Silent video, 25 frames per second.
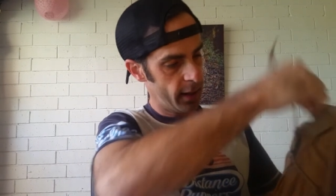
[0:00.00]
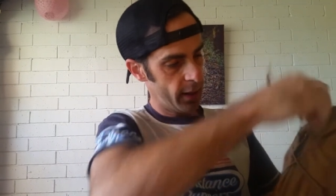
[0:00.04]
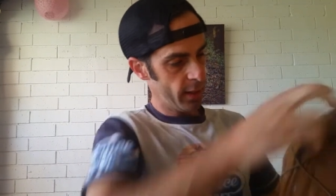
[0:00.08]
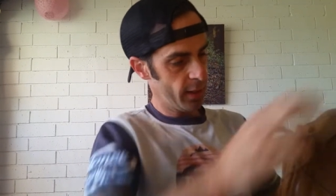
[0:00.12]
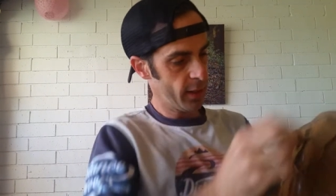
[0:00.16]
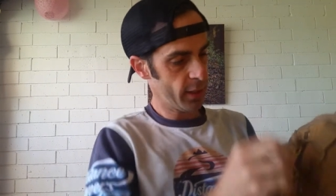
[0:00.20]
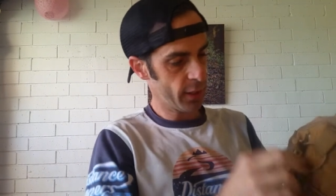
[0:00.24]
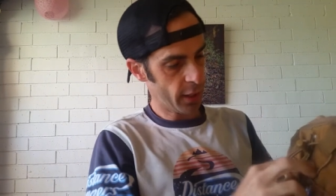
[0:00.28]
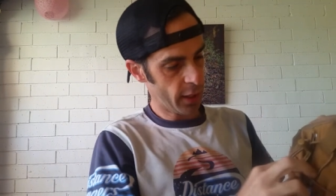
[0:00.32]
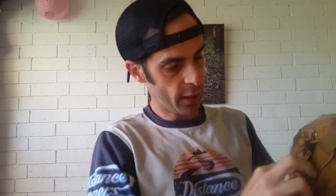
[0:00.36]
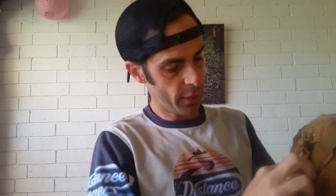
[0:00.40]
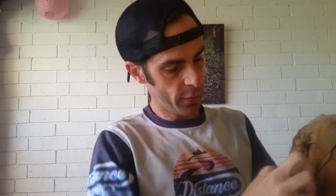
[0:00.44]

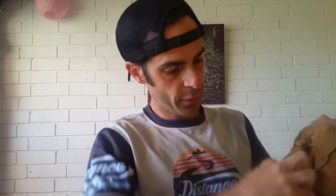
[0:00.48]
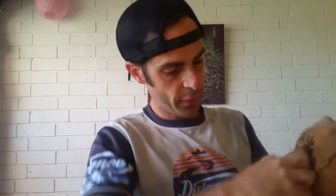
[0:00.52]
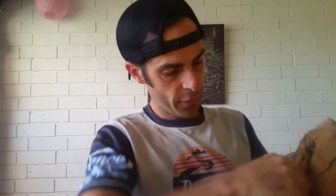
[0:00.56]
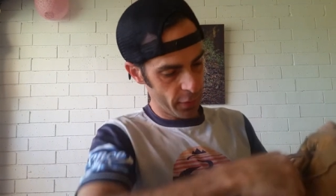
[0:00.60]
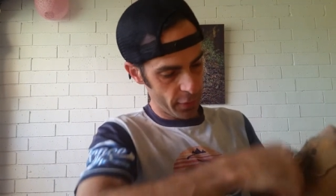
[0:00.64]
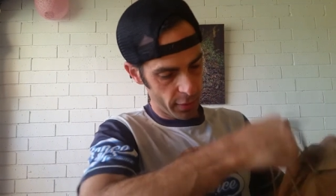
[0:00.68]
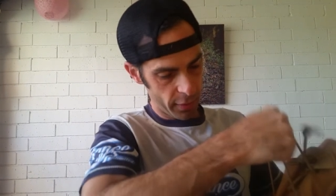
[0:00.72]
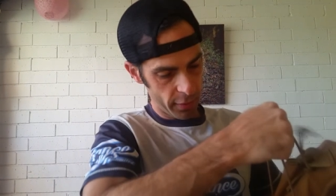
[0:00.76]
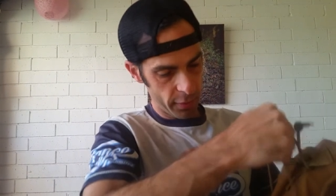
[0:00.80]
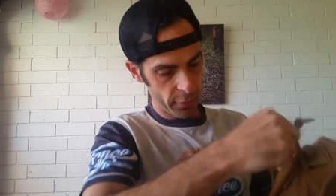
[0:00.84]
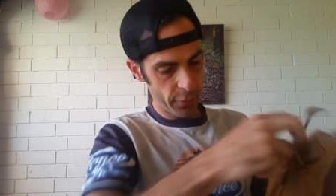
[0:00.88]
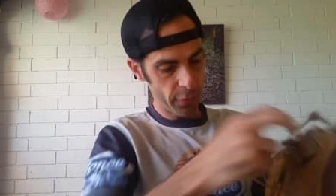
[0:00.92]
And so,
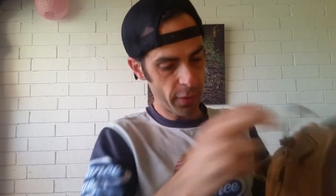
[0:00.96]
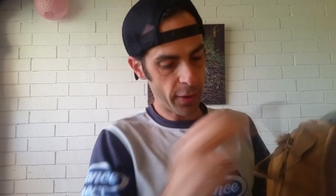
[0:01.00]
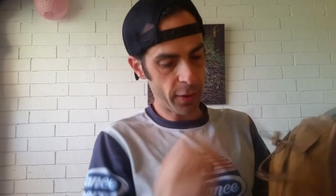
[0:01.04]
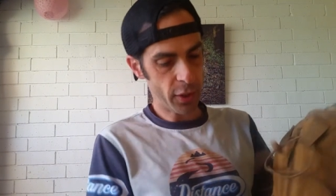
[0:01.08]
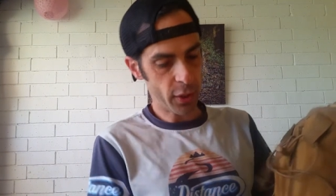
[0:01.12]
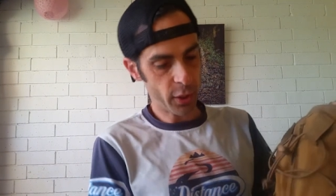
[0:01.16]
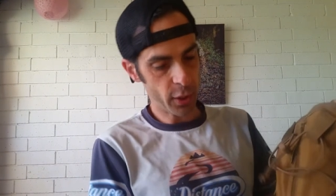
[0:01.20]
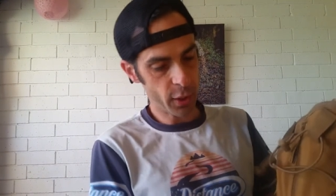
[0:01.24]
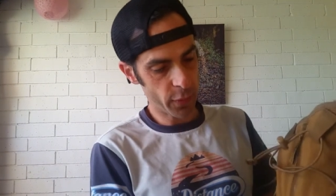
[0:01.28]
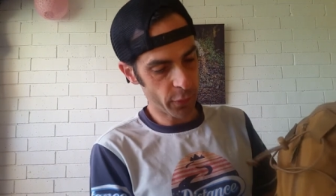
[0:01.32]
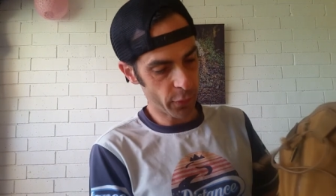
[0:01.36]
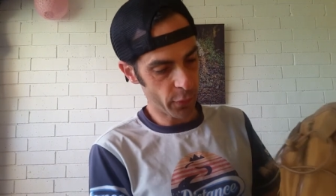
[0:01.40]
very
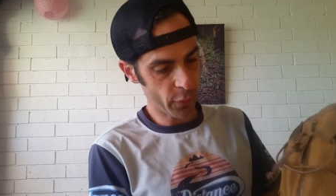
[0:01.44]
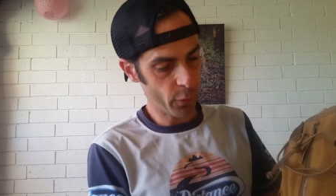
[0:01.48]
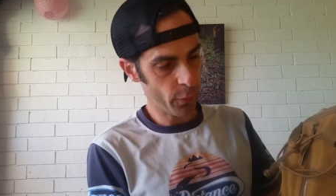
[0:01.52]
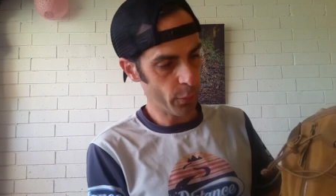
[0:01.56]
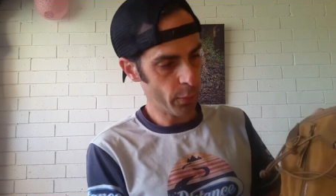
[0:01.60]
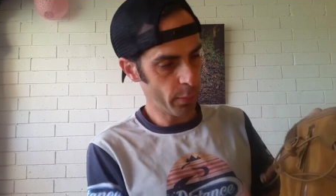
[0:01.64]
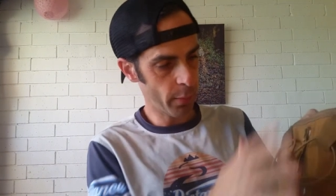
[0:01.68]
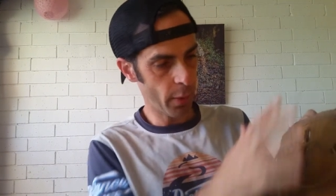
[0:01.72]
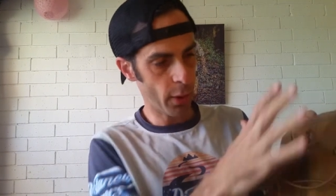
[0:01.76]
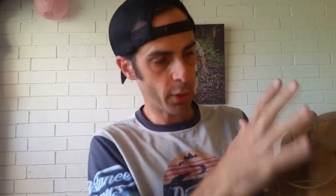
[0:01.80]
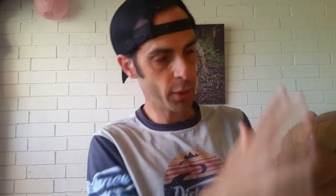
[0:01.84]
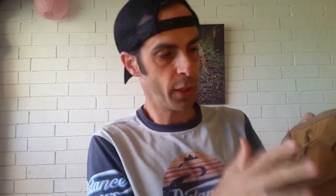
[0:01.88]
useful,
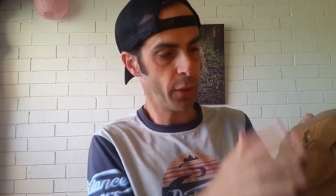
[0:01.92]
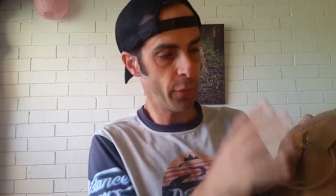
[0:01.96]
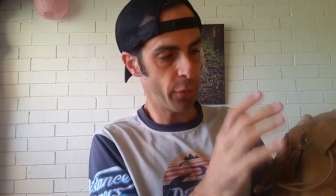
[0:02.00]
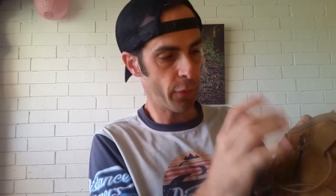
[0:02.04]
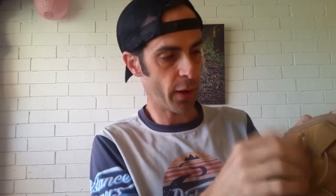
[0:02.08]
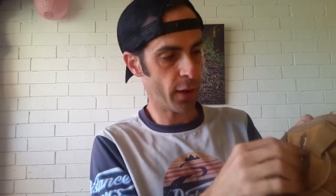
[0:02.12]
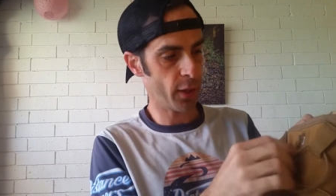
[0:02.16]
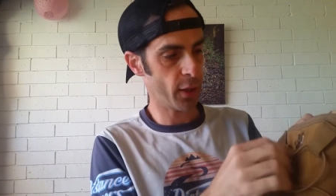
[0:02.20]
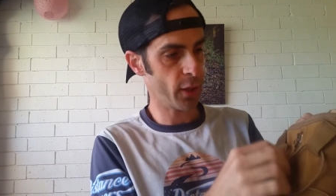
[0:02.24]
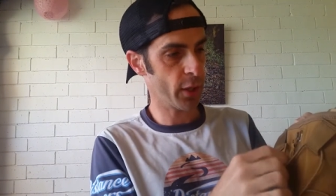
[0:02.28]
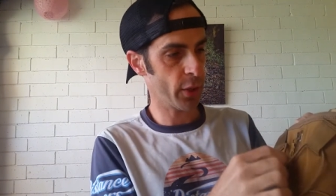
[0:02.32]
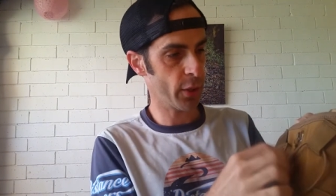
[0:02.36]

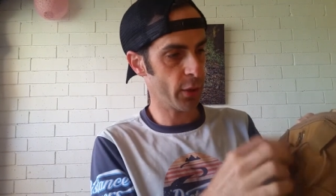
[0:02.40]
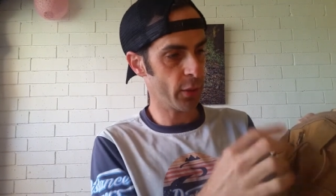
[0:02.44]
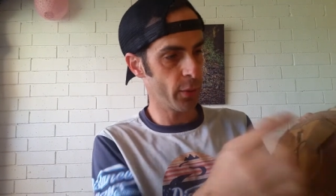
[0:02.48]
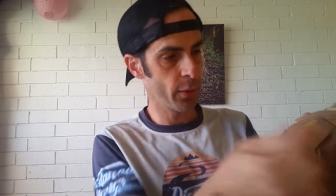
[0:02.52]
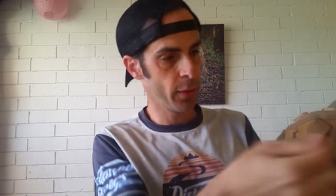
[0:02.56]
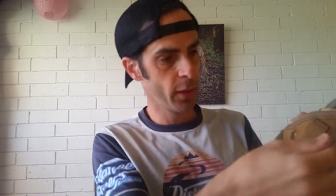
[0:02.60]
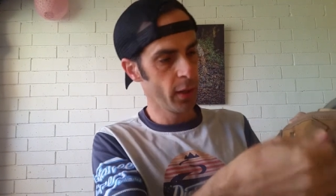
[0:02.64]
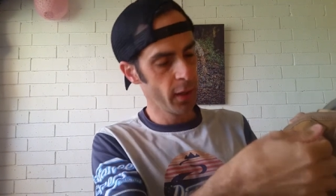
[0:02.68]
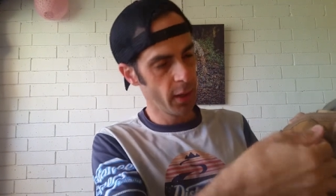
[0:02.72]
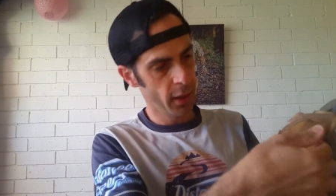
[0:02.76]
multifunctional.